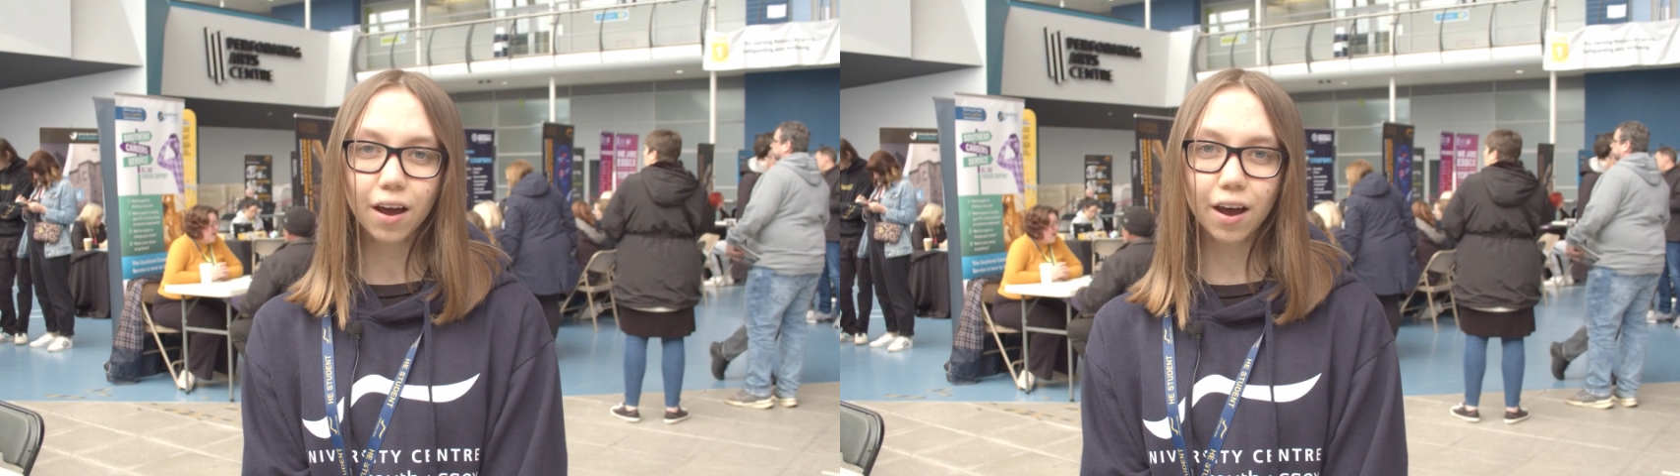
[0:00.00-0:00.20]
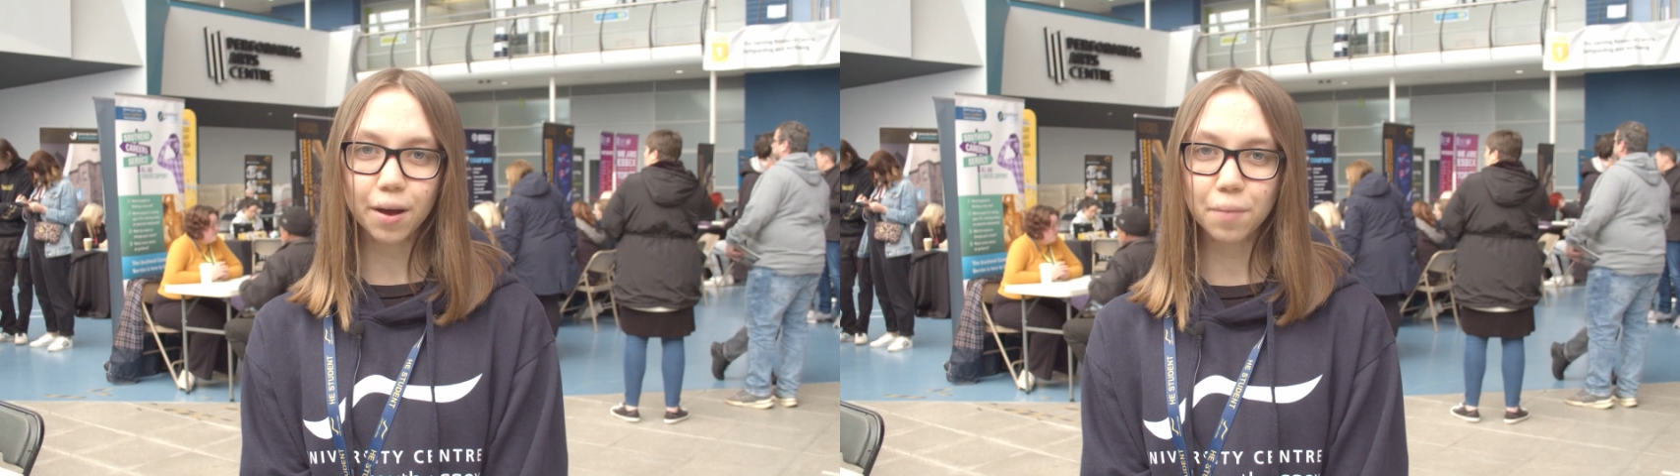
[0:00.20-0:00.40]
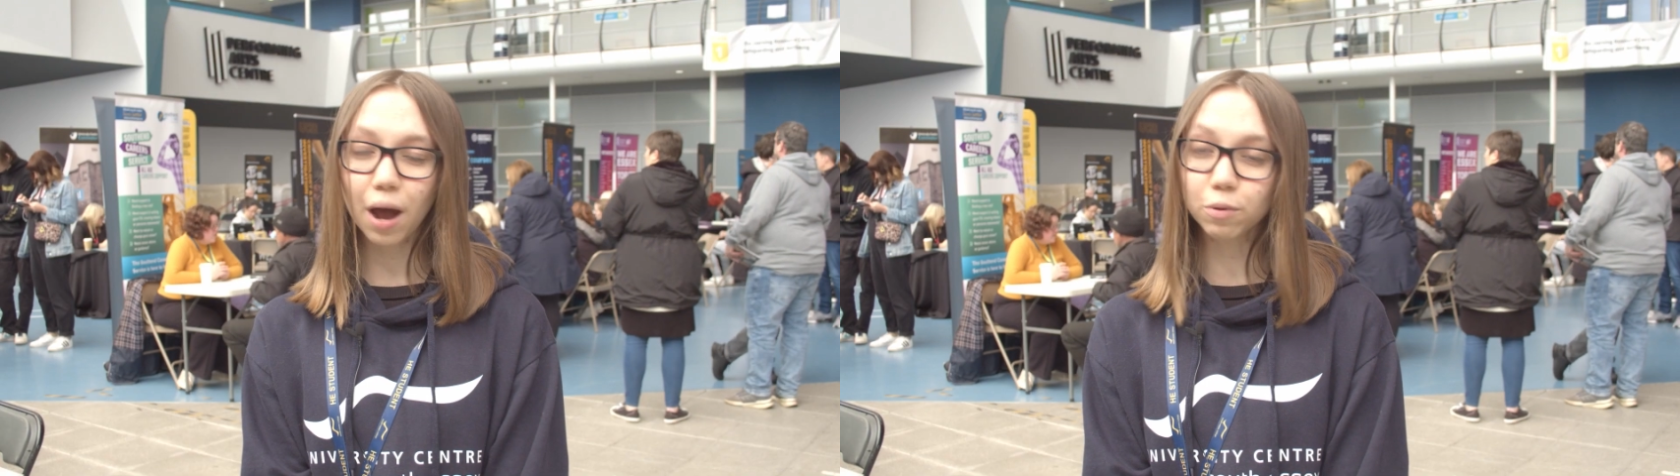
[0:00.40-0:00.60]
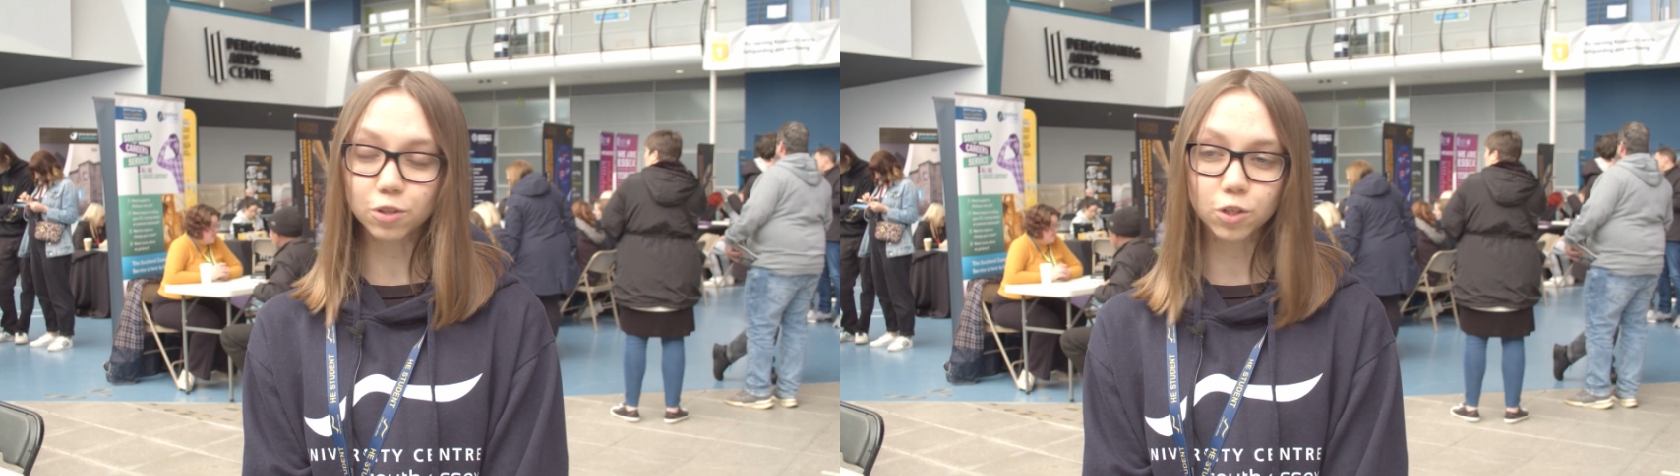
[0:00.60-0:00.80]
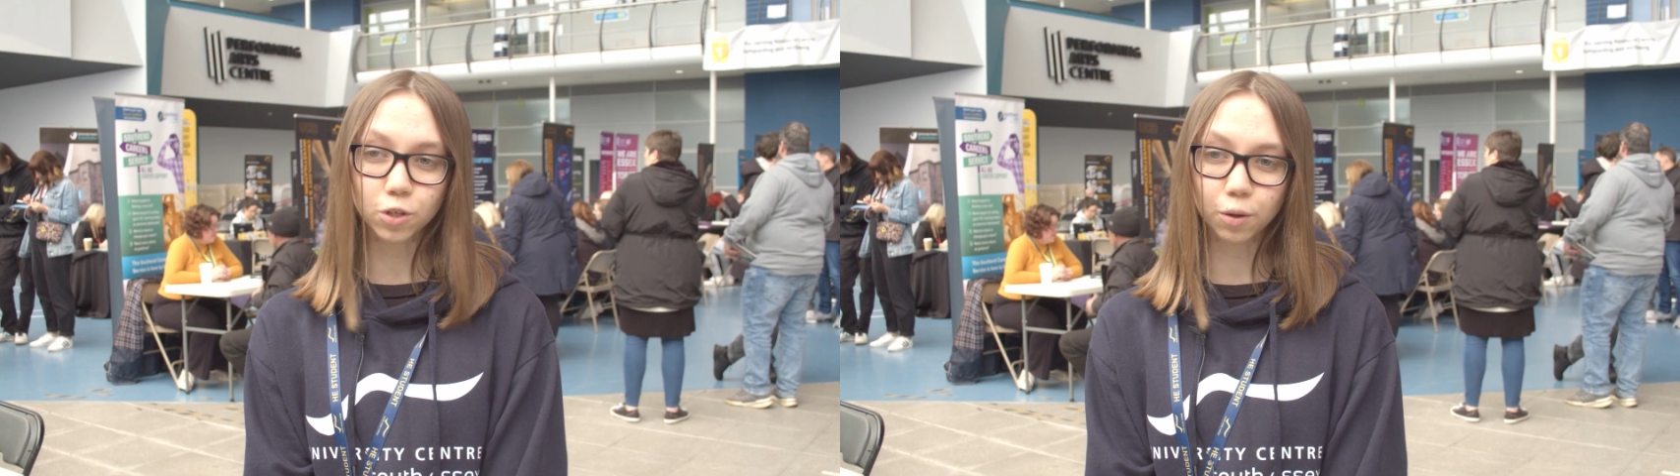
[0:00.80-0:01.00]
Um, I
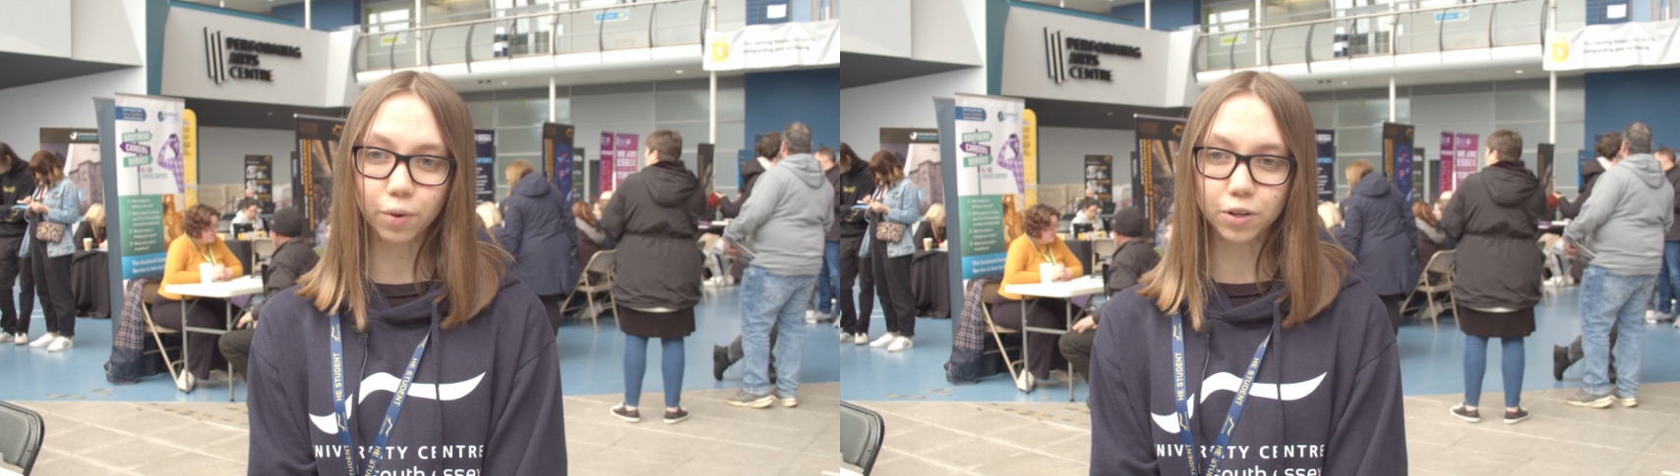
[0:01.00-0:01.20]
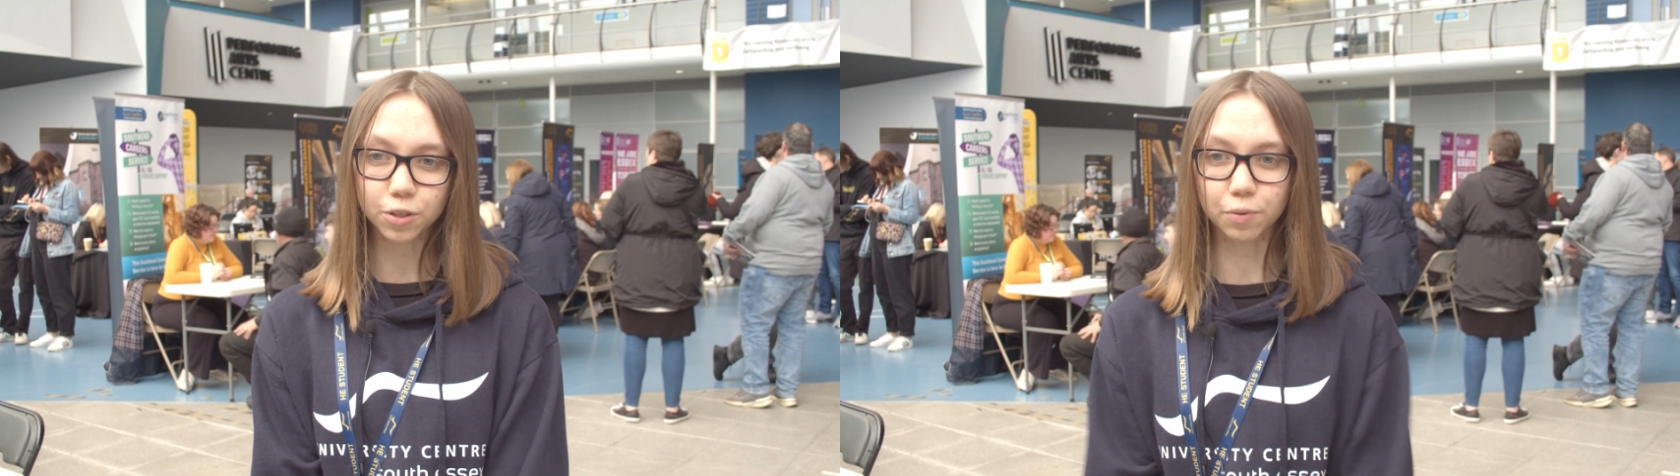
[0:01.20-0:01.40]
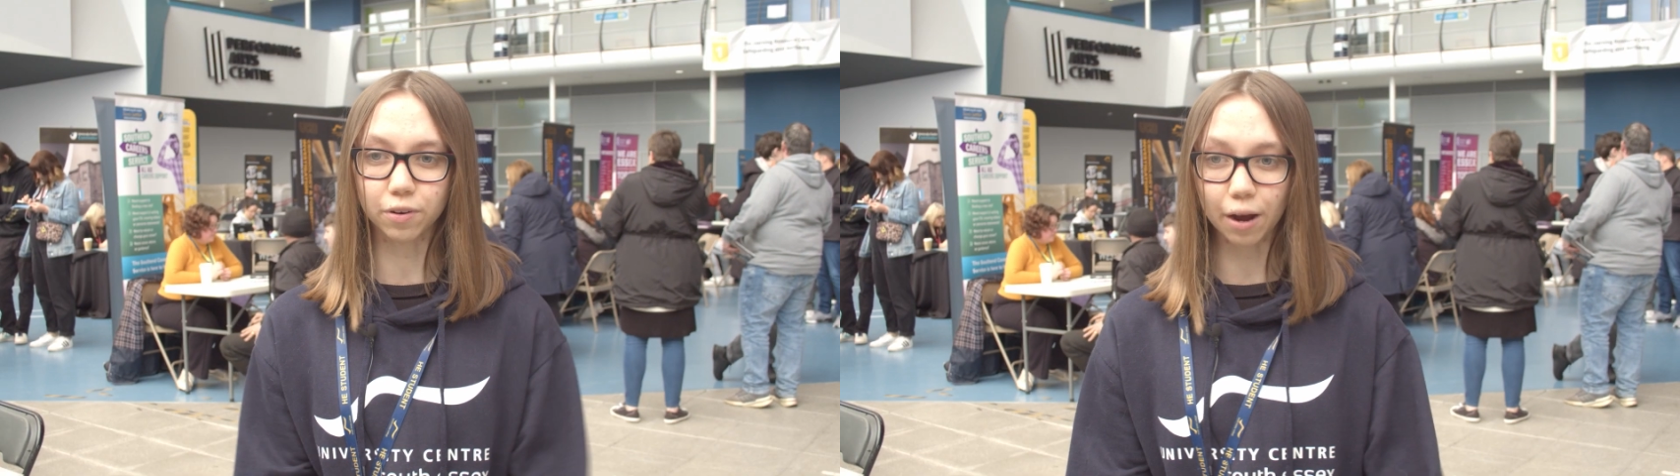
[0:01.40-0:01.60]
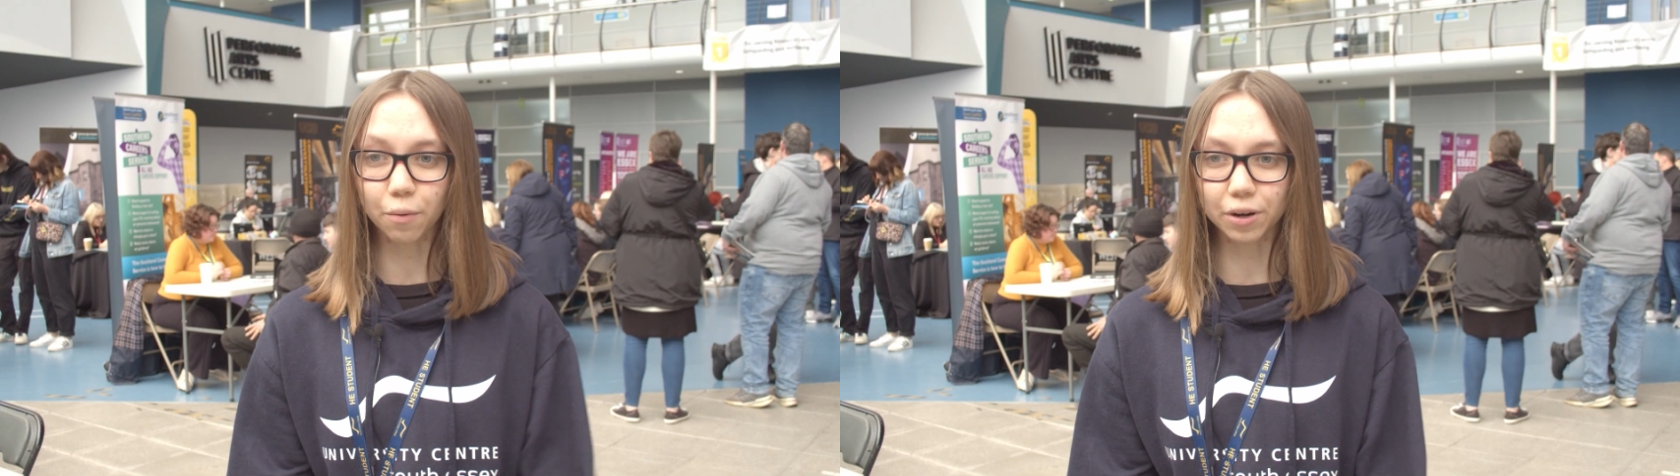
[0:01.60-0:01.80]
wasn't sure what job role I